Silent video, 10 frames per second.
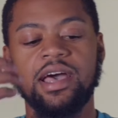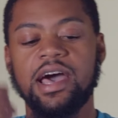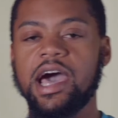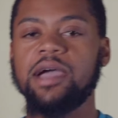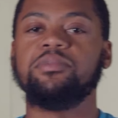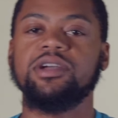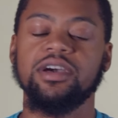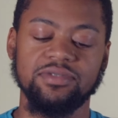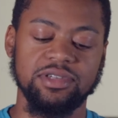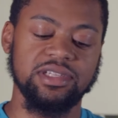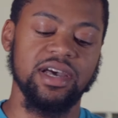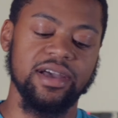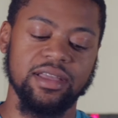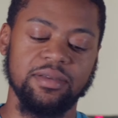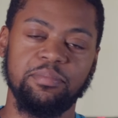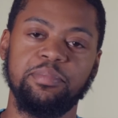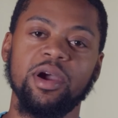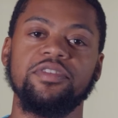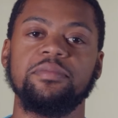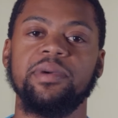hybrid cover stock,
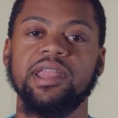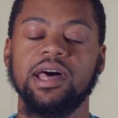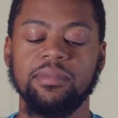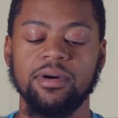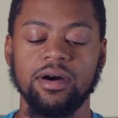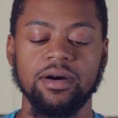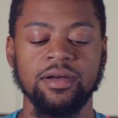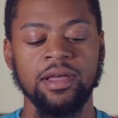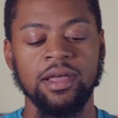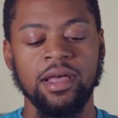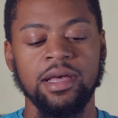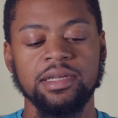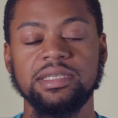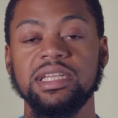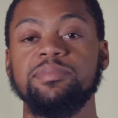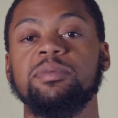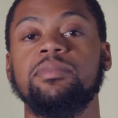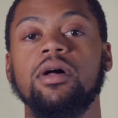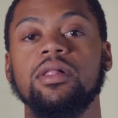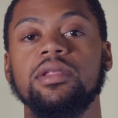perfect bailout ball, sleeper
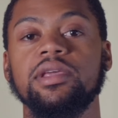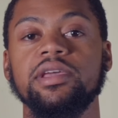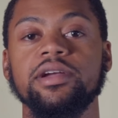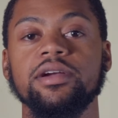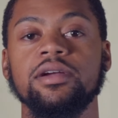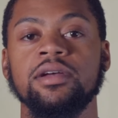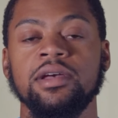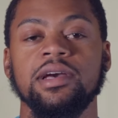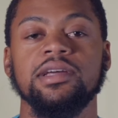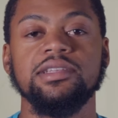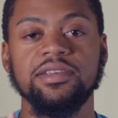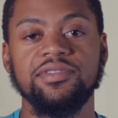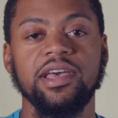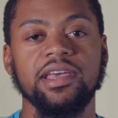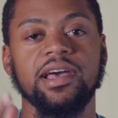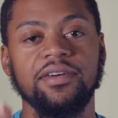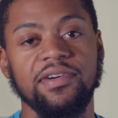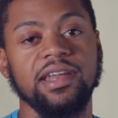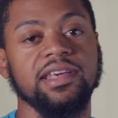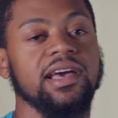ball of the year. DV8, y'all
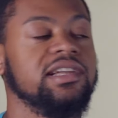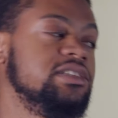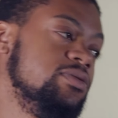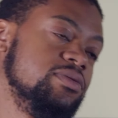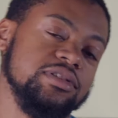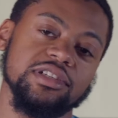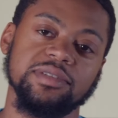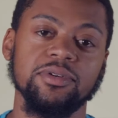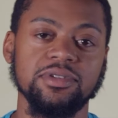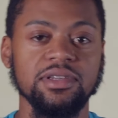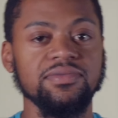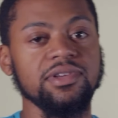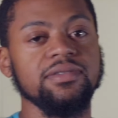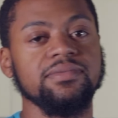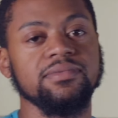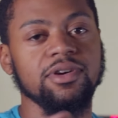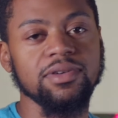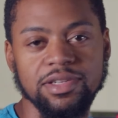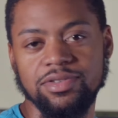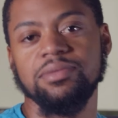finally got y'all one. JustBowlTv, go
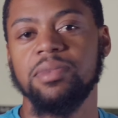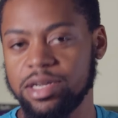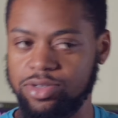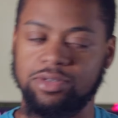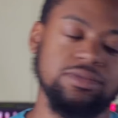get you a mantra.